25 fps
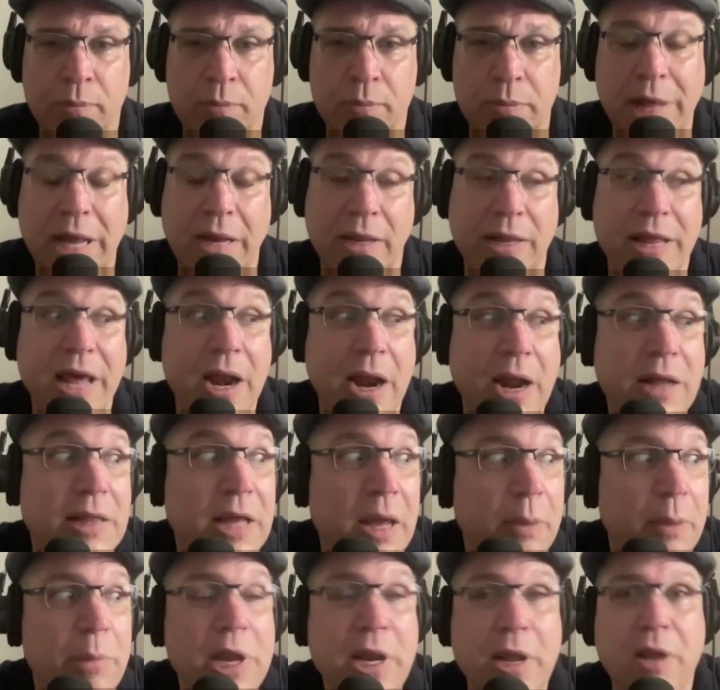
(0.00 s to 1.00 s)
that I
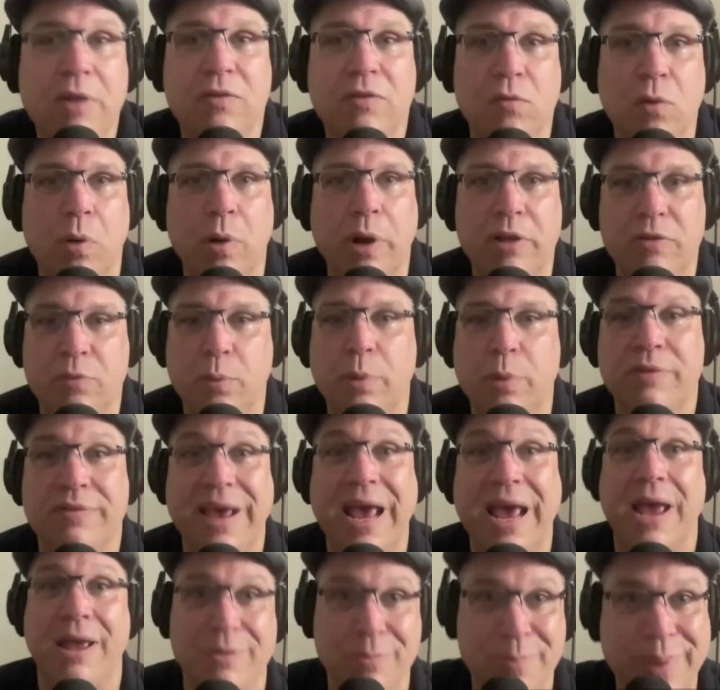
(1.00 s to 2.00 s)
think many historians would
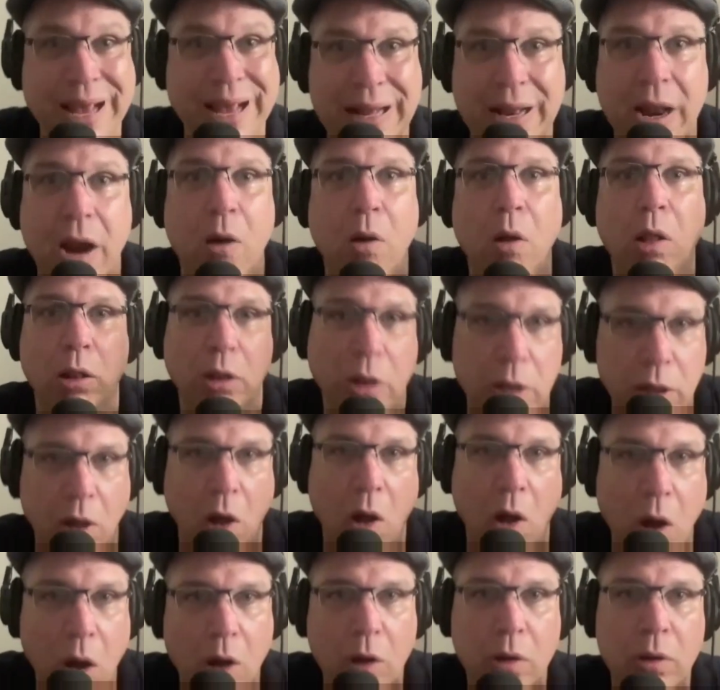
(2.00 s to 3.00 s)
say has been there all
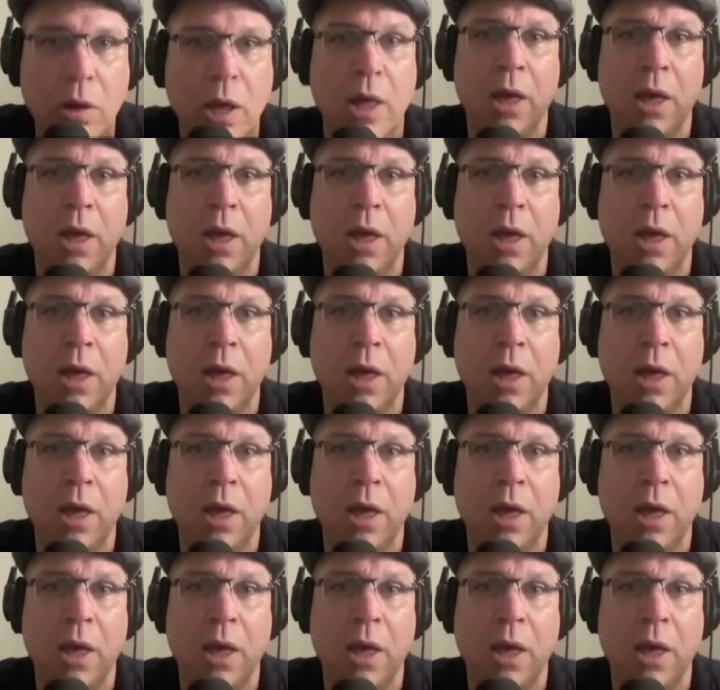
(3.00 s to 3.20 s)
along, but